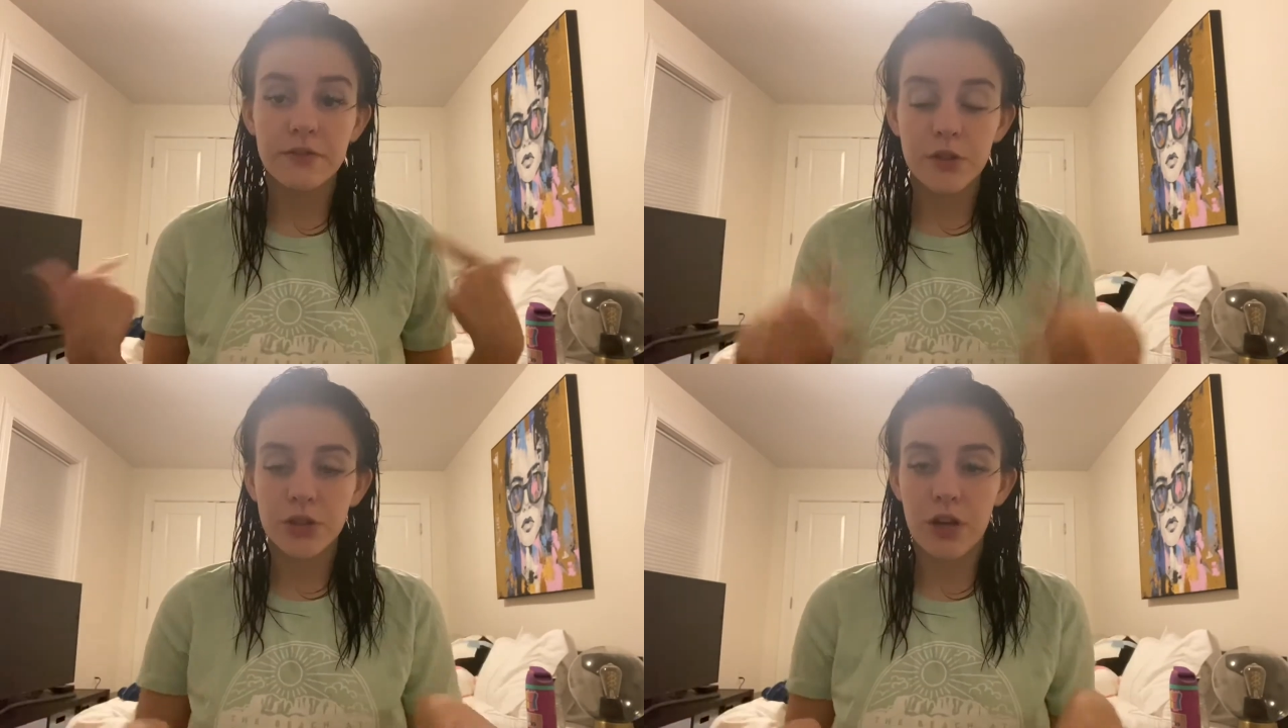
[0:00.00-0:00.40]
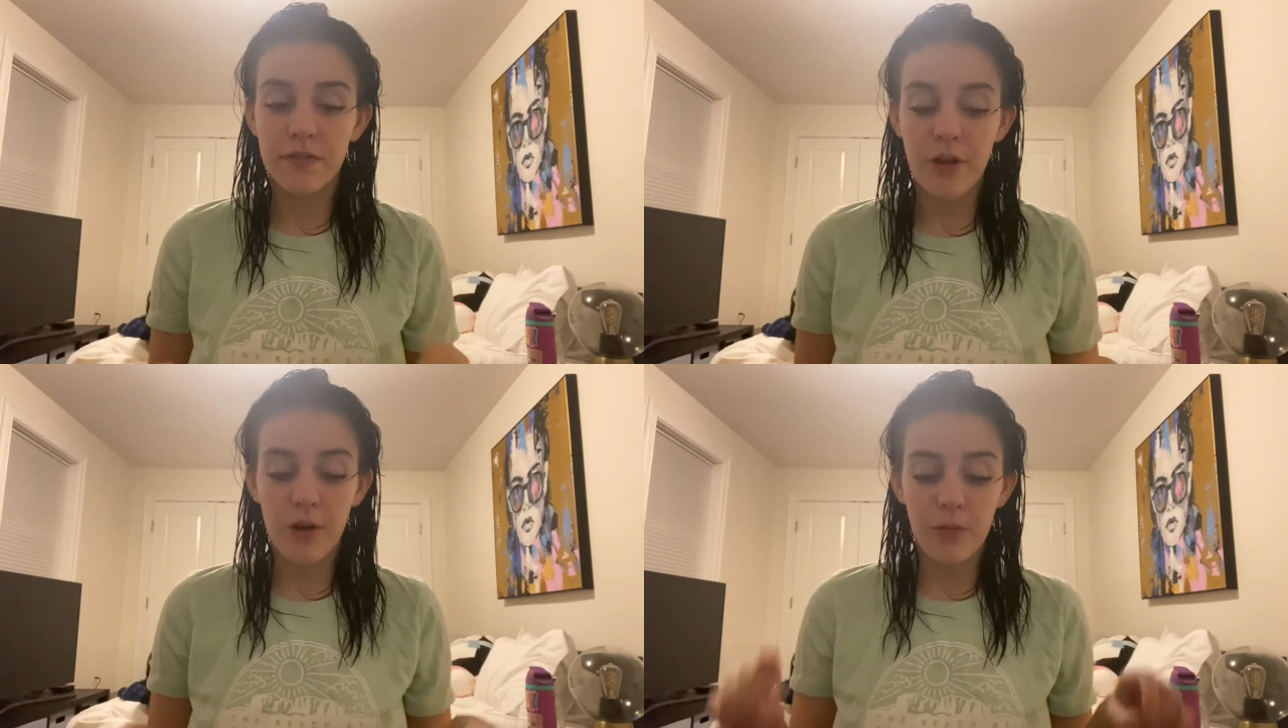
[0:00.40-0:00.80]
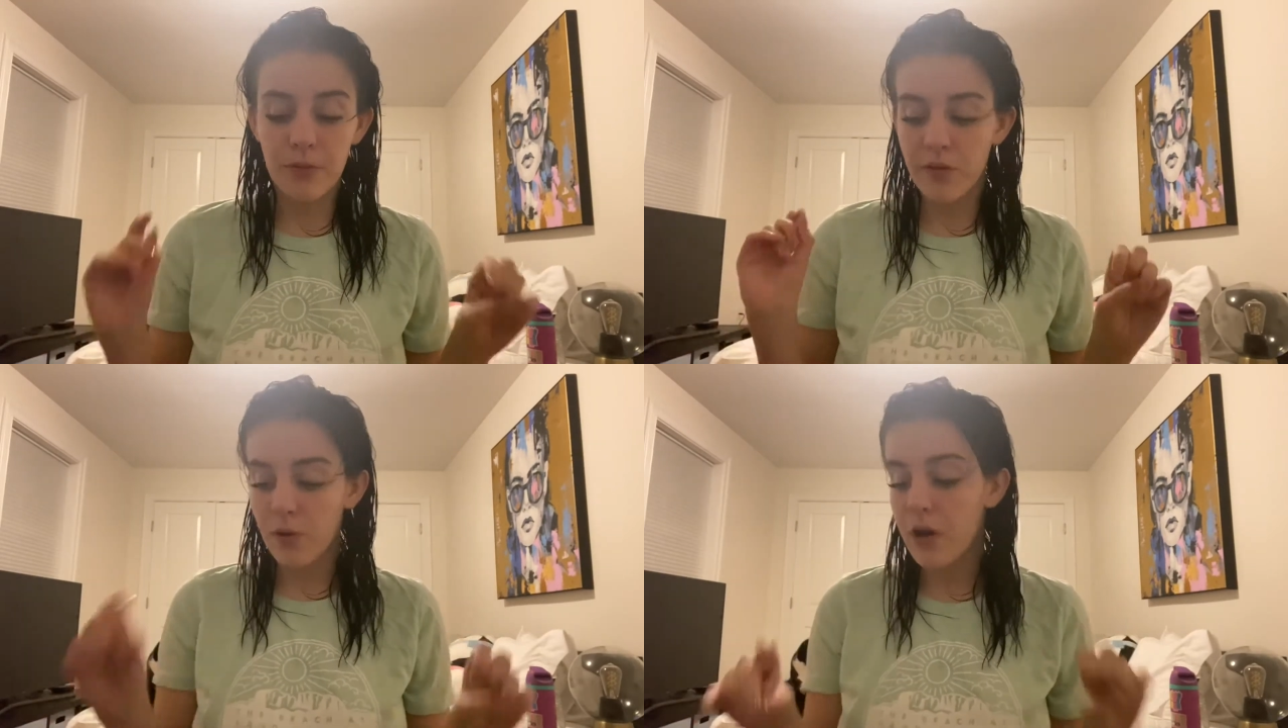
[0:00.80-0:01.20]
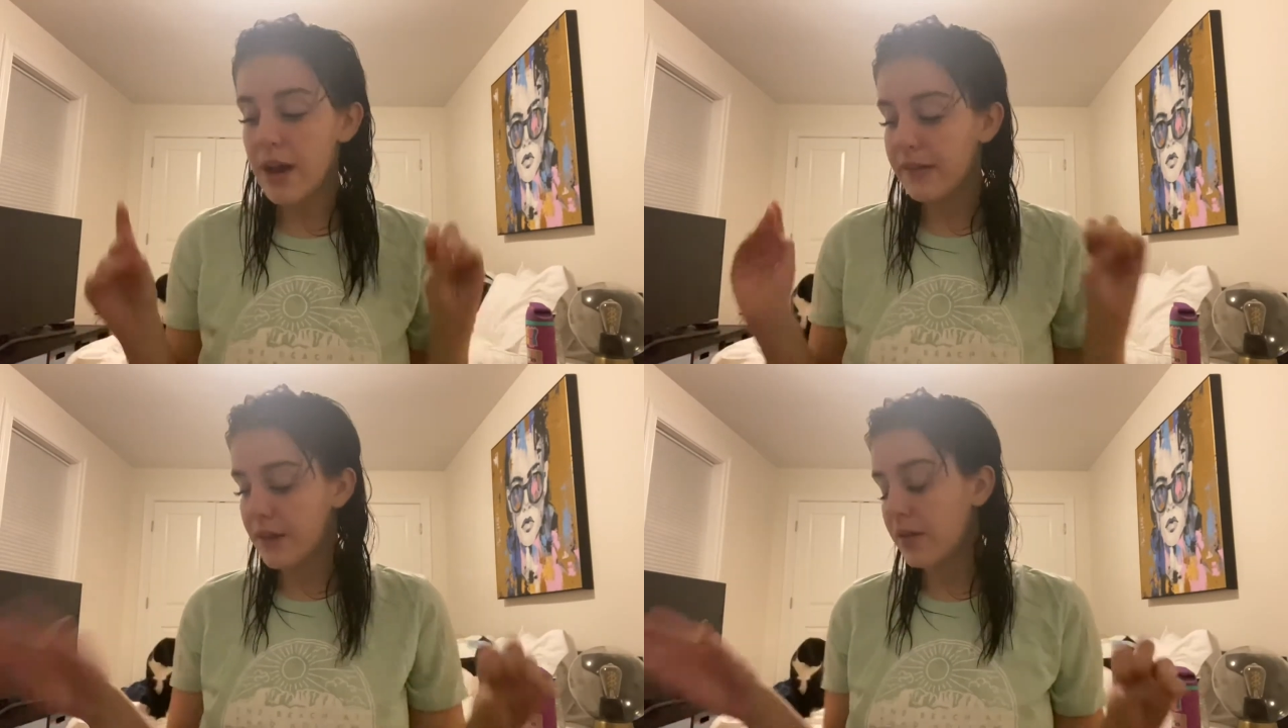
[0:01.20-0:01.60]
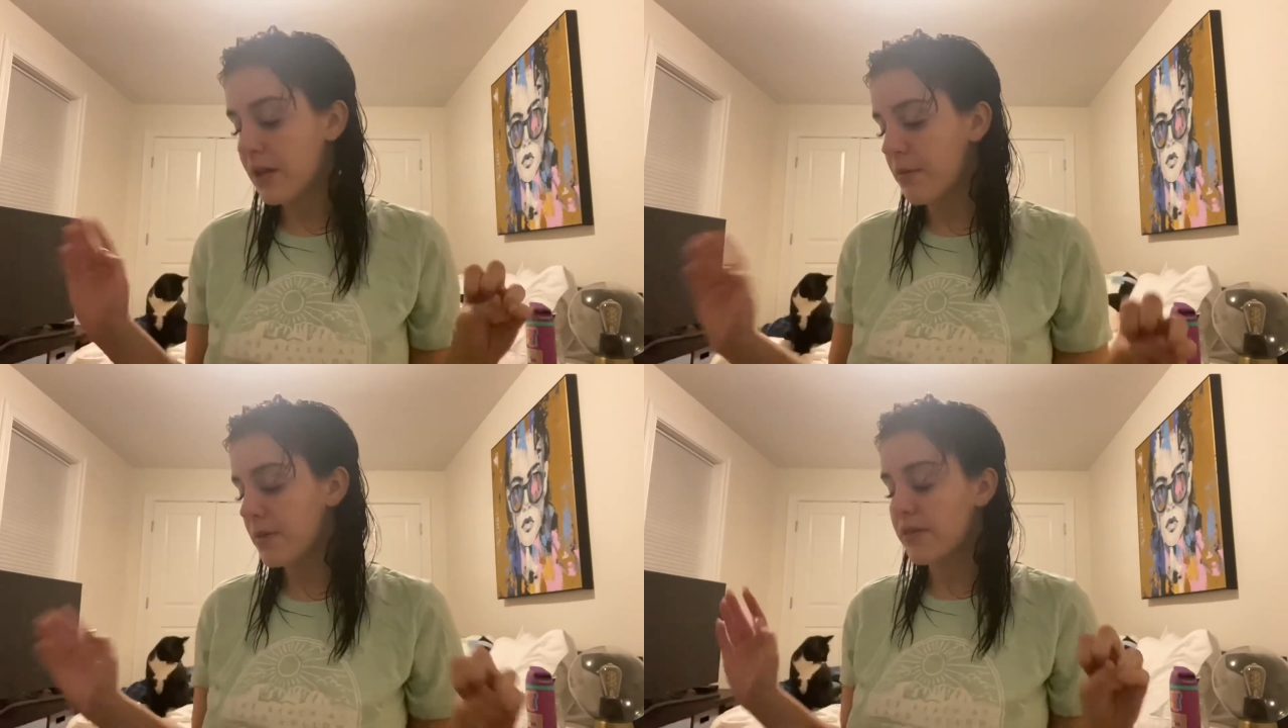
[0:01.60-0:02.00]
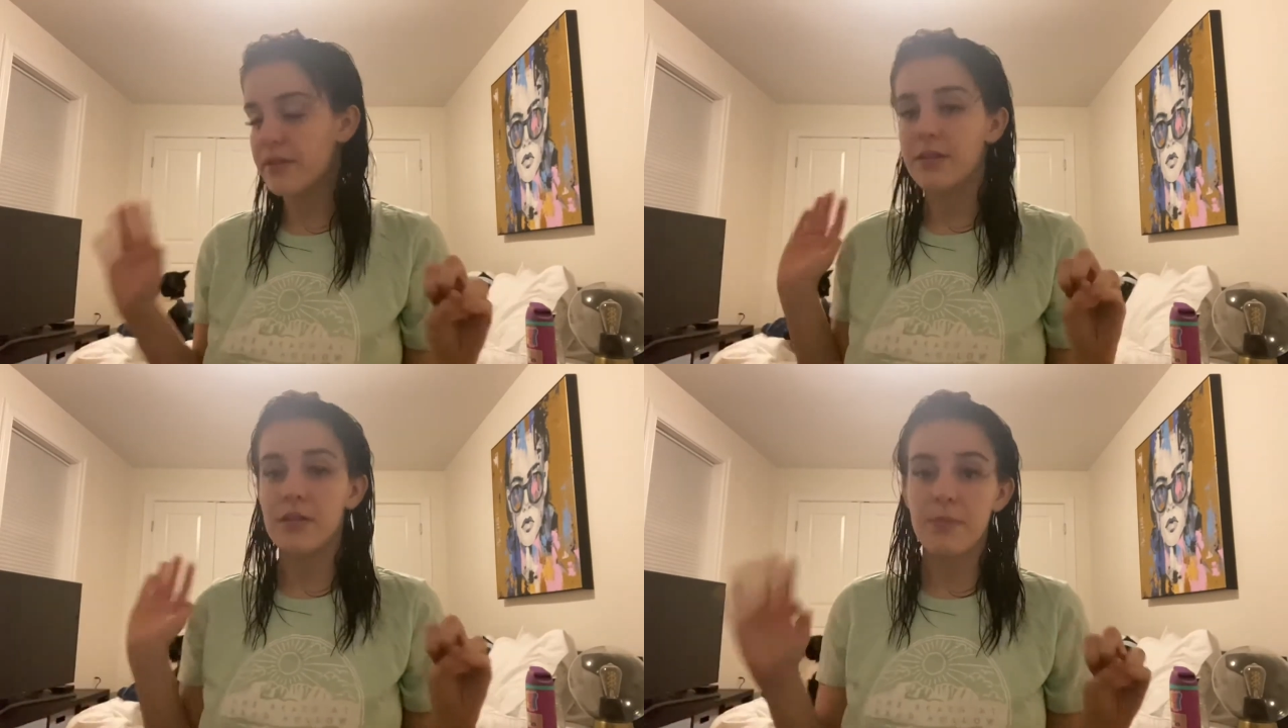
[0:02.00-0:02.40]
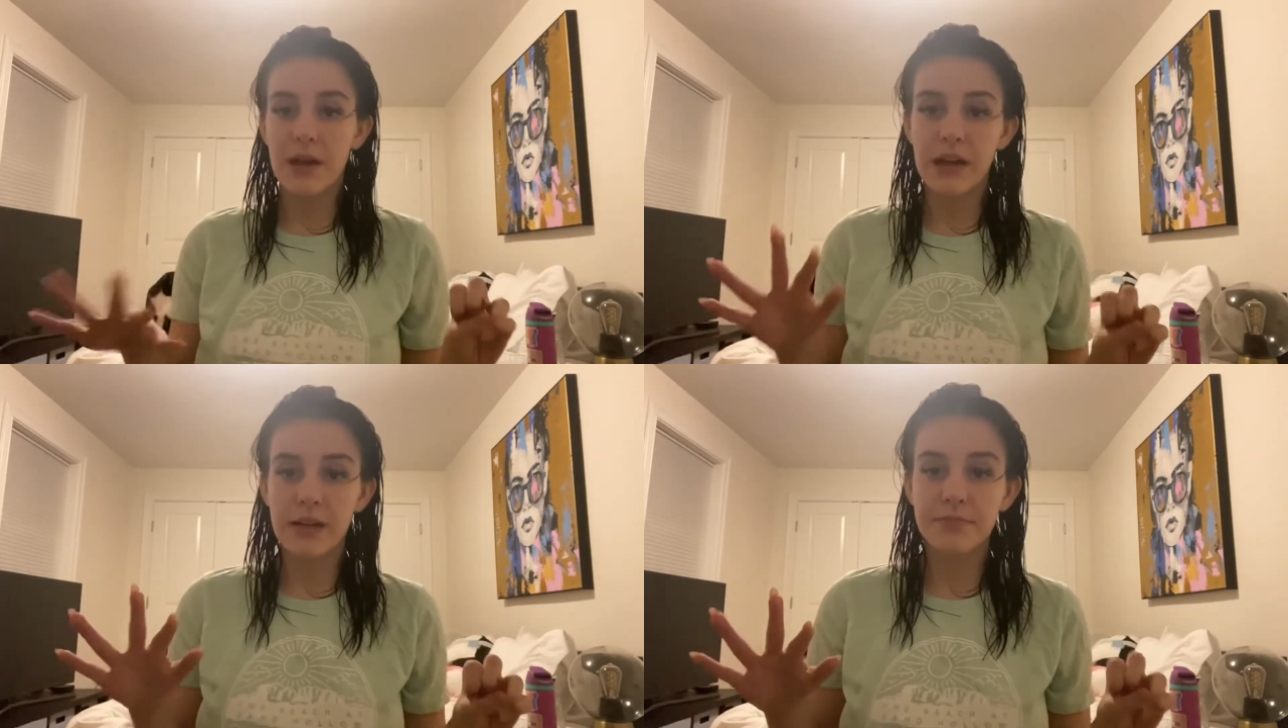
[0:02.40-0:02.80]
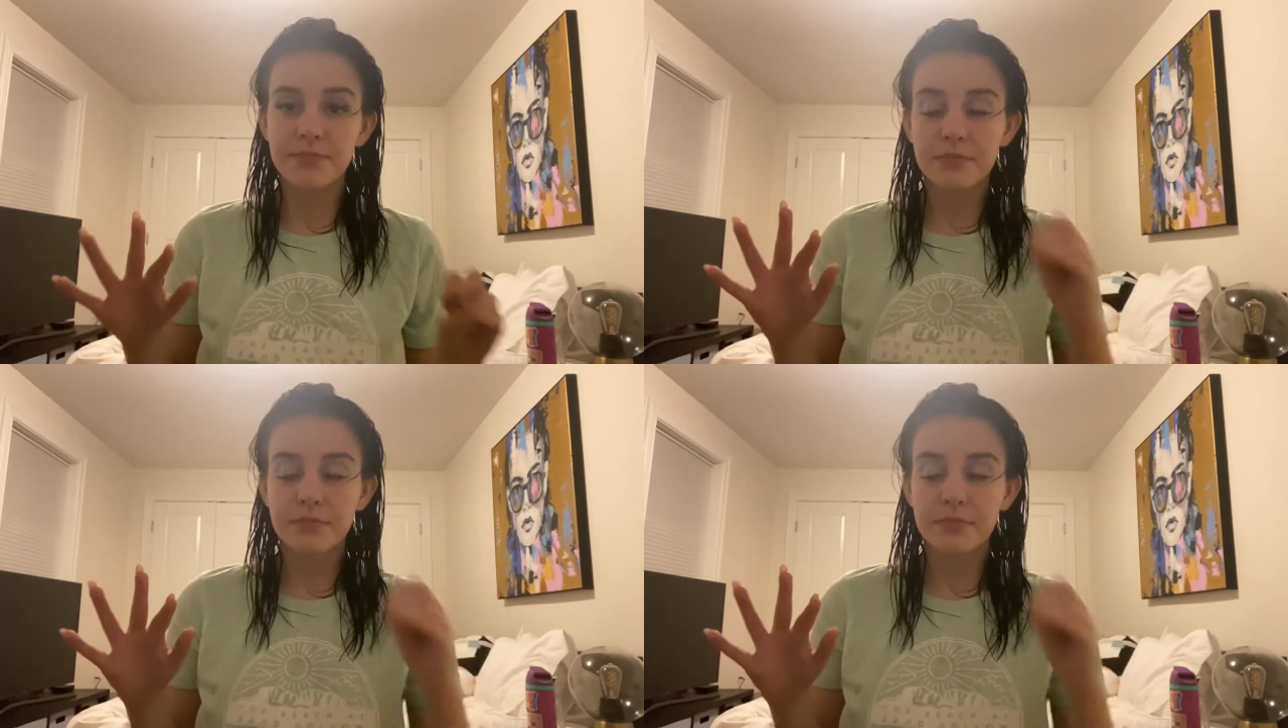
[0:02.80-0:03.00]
First off though, before anything else happens, cause it's bedtime,